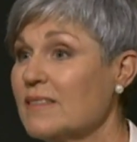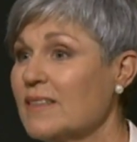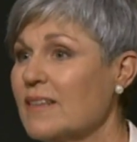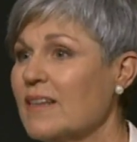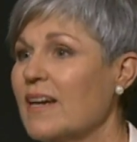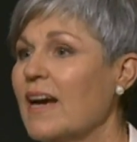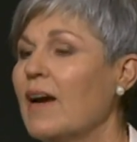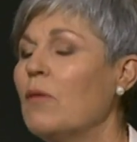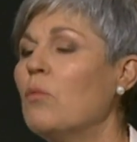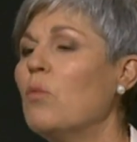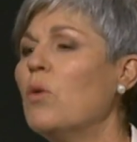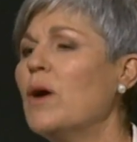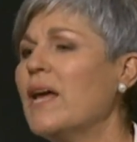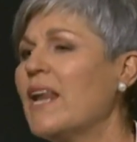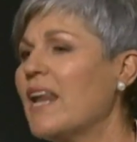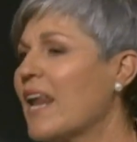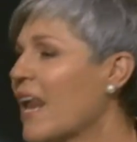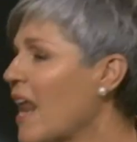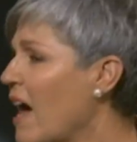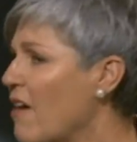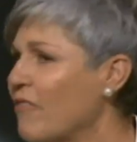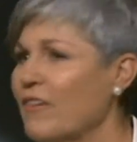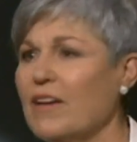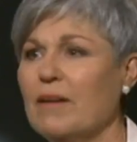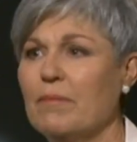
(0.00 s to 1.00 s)
mm. and we
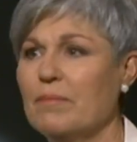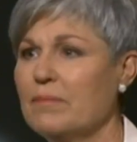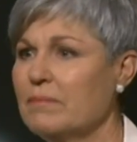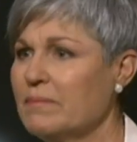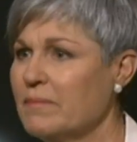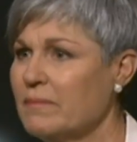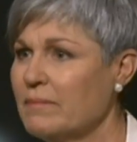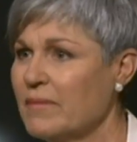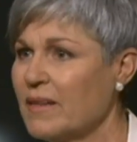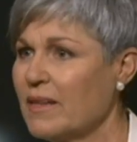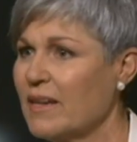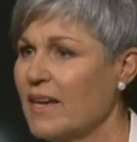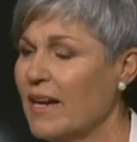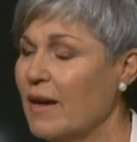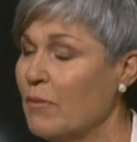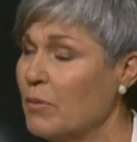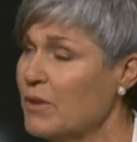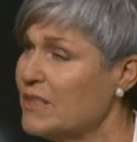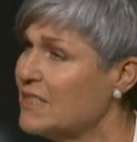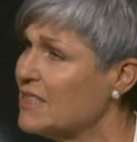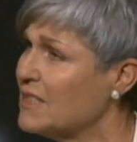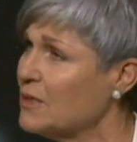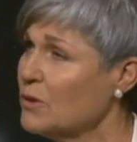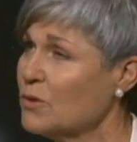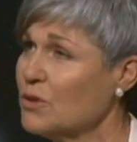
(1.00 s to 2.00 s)
love him and
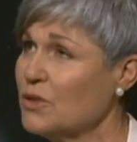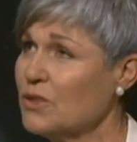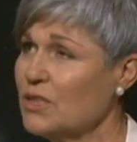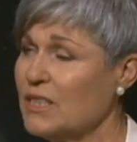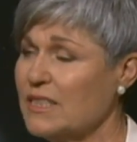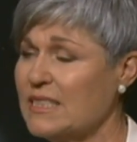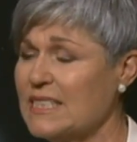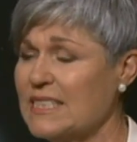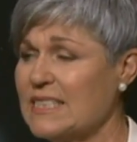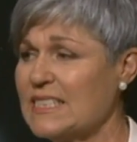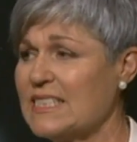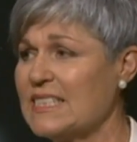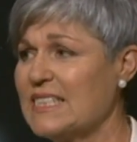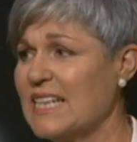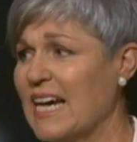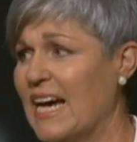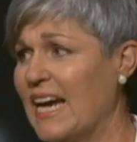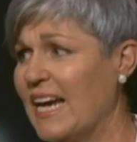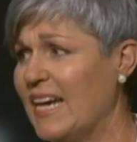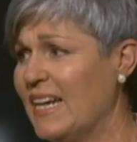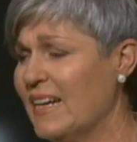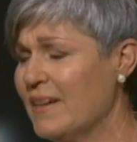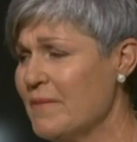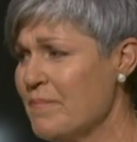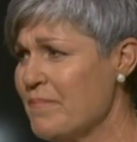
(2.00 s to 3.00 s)
we still do to this
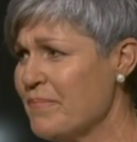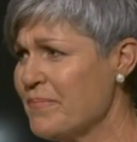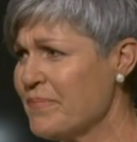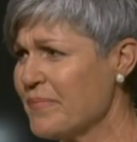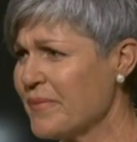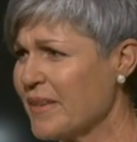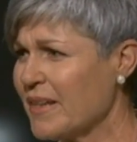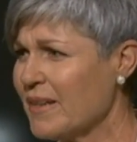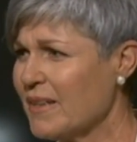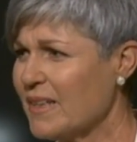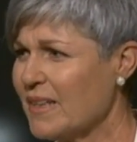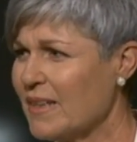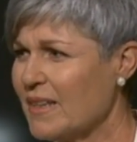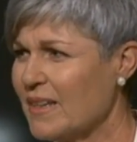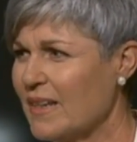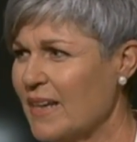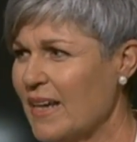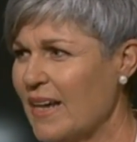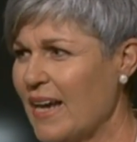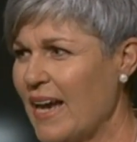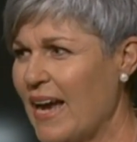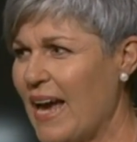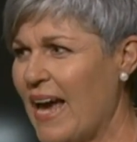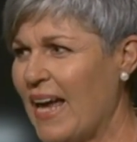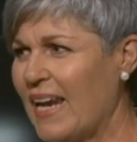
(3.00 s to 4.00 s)
day.
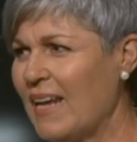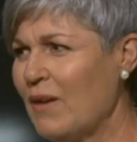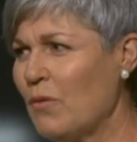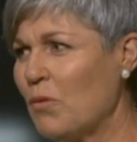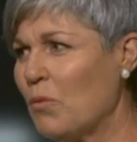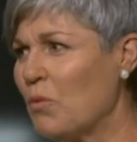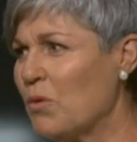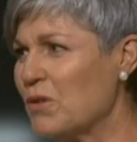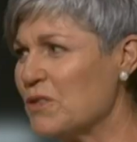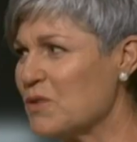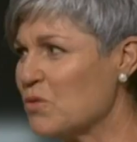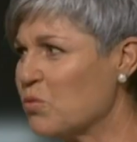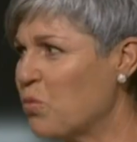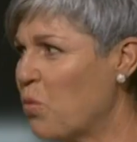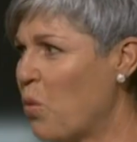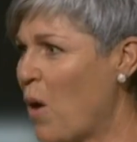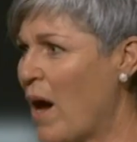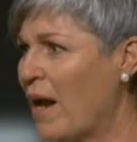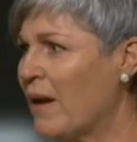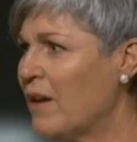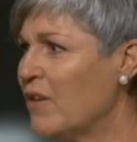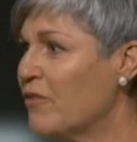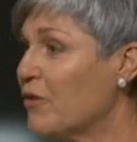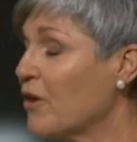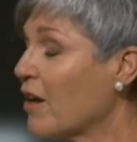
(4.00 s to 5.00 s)
And it was
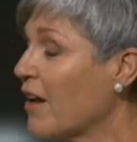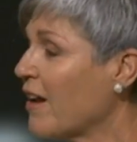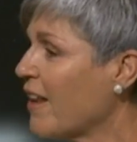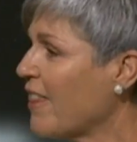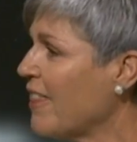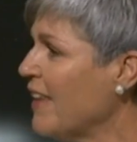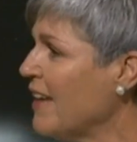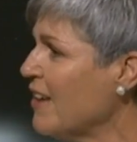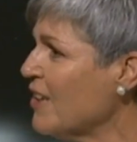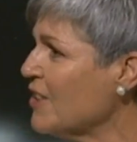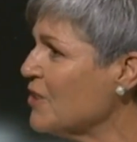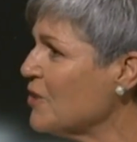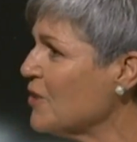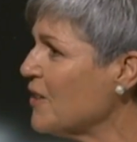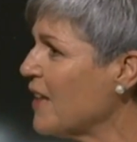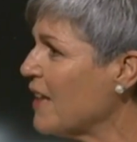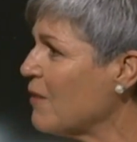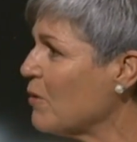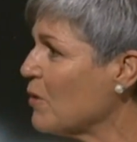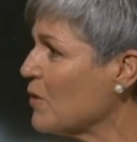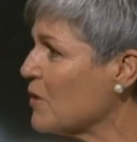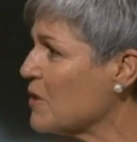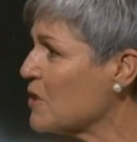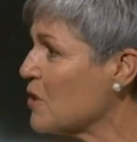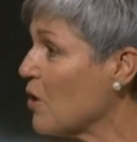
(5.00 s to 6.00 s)
wonderful. And I think I do that
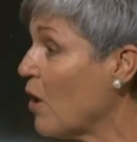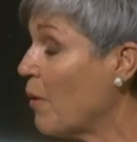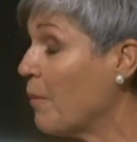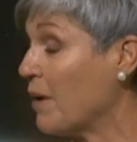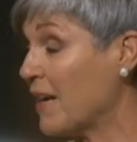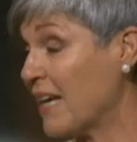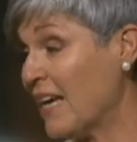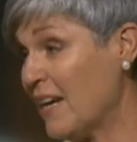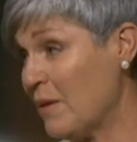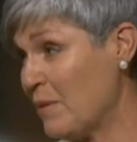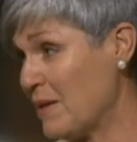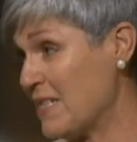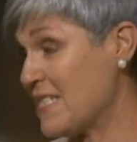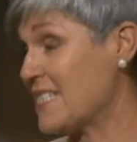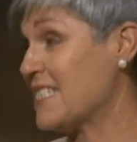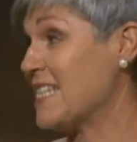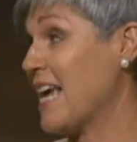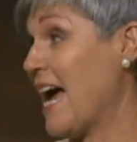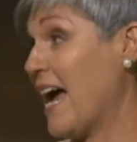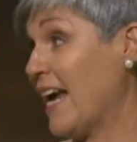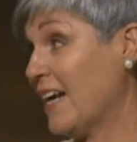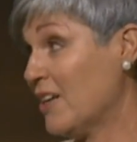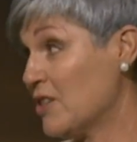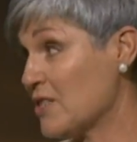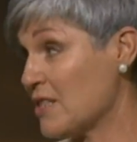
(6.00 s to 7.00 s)
all the time. I get a bit
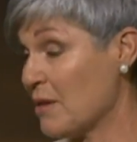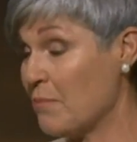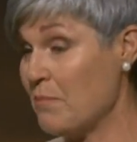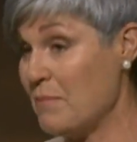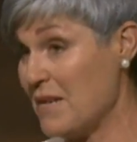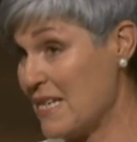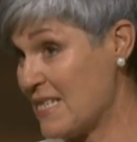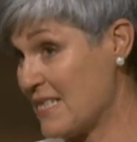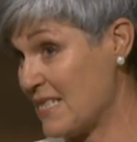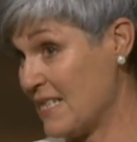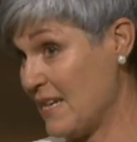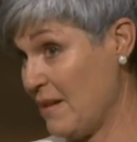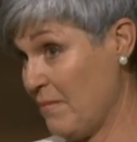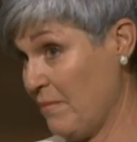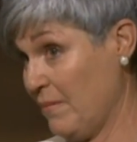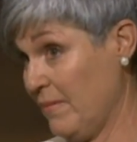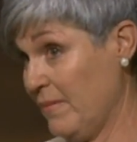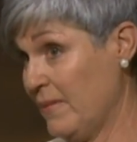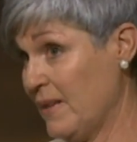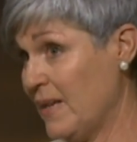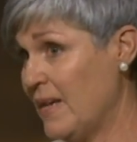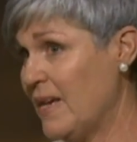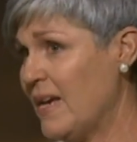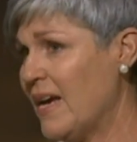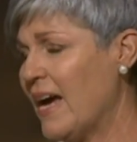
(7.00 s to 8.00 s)
sad because I miss him.
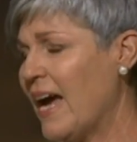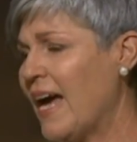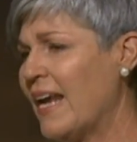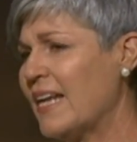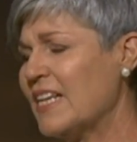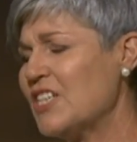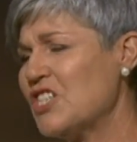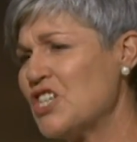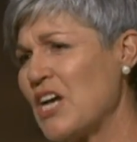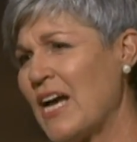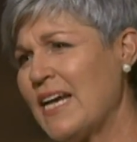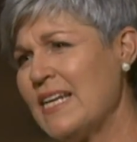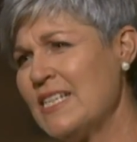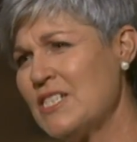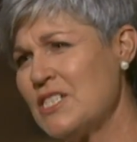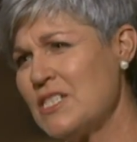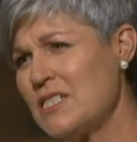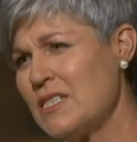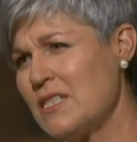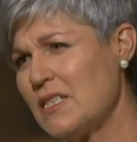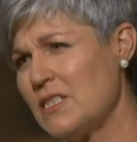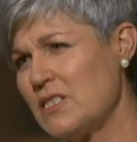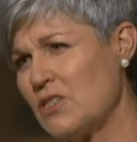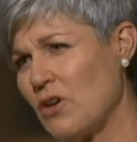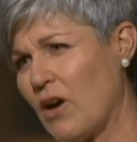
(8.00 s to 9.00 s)
Mm. And it changes
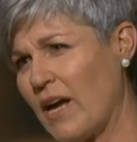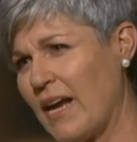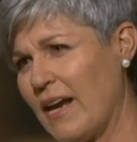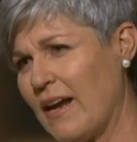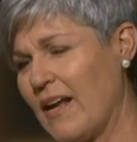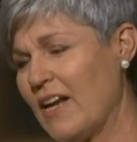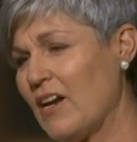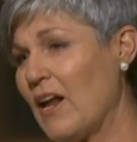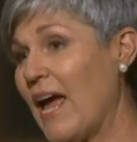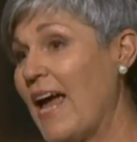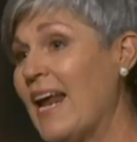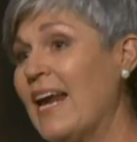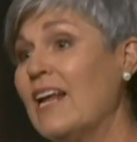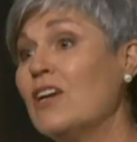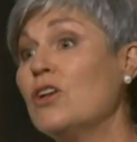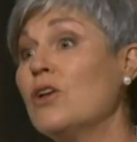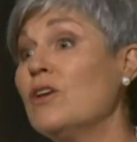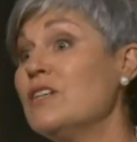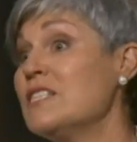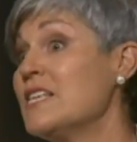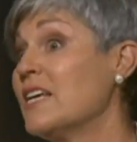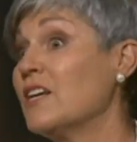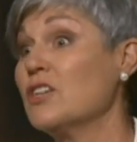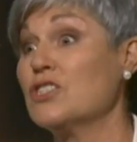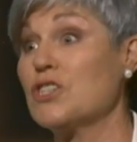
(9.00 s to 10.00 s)
the dynamic.
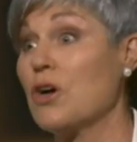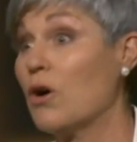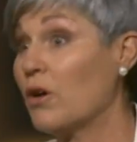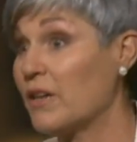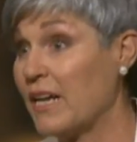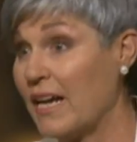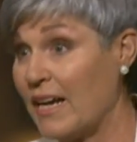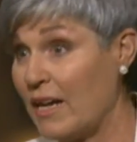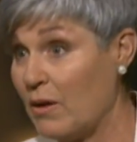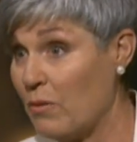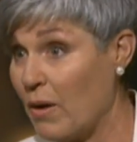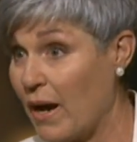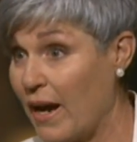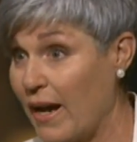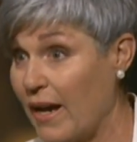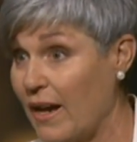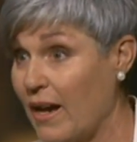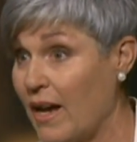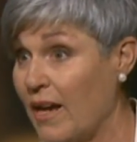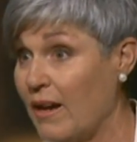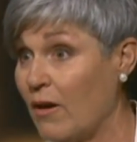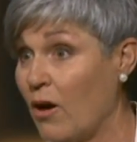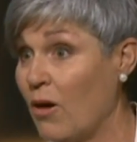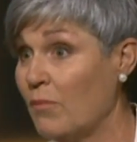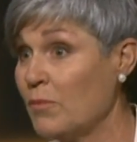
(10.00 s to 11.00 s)
Losing a child anyway,
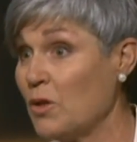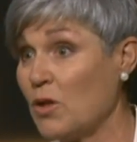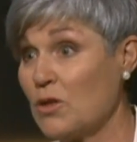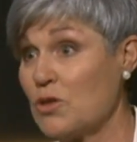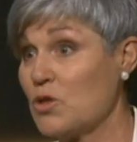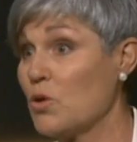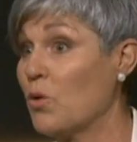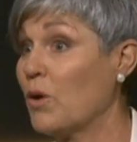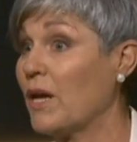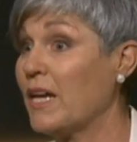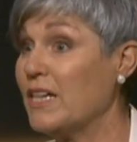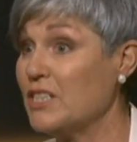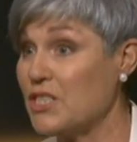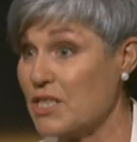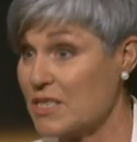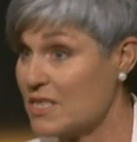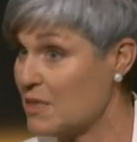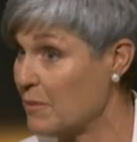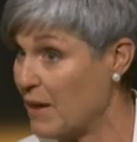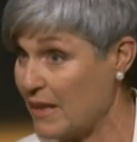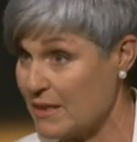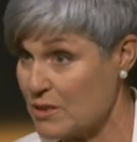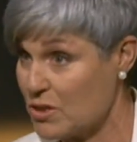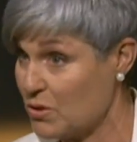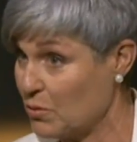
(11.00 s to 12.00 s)
and I'm not talking just
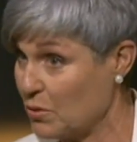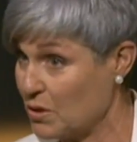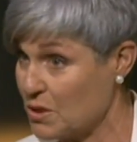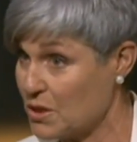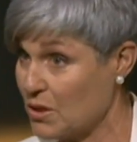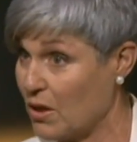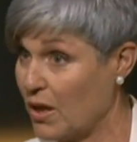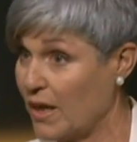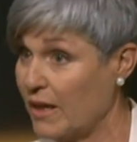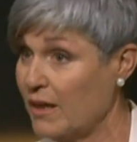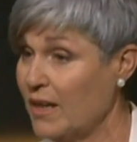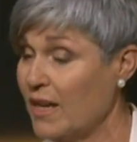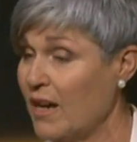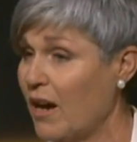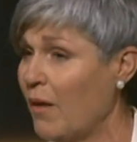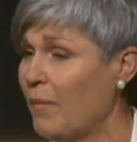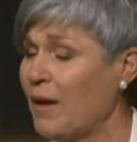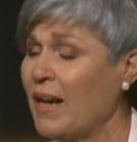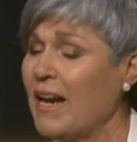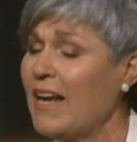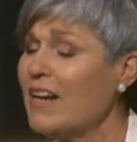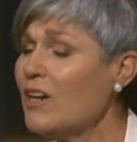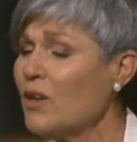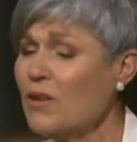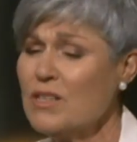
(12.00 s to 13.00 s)
about suicide. I
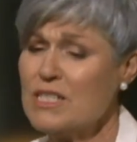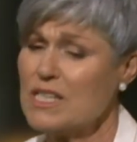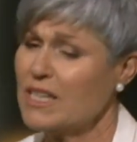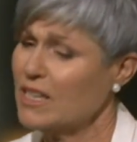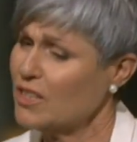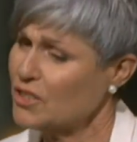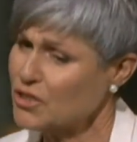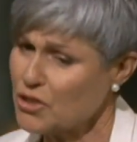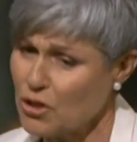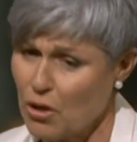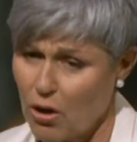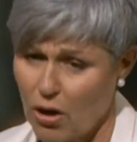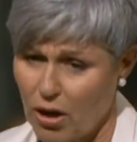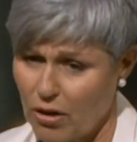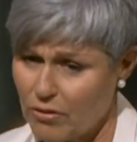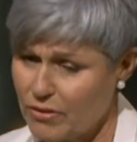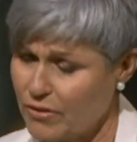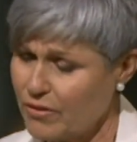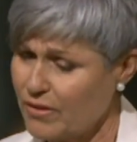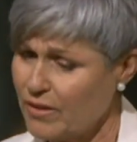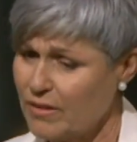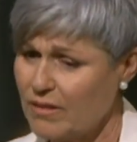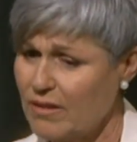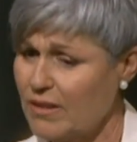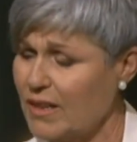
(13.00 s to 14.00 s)
mean, losing a child.
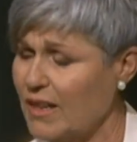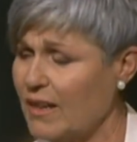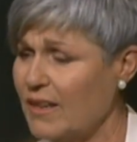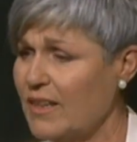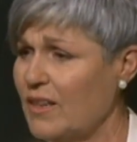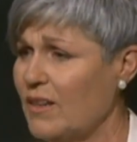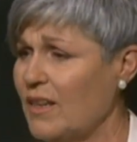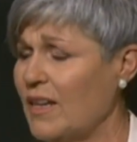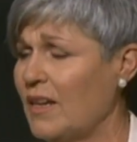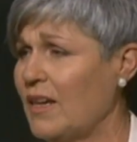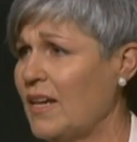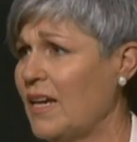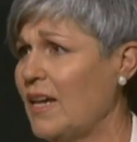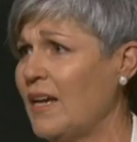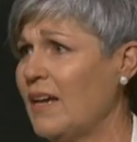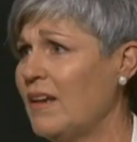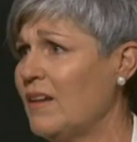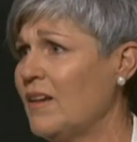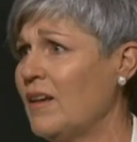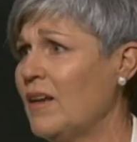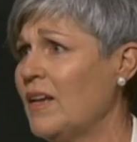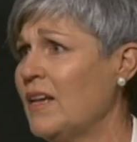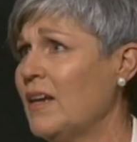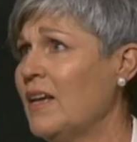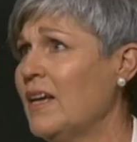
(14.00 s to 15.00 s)

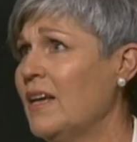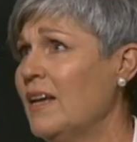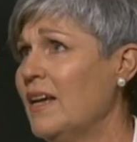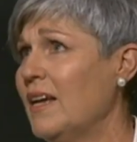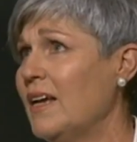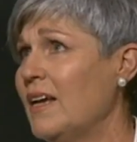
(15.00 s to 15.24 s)
Mm.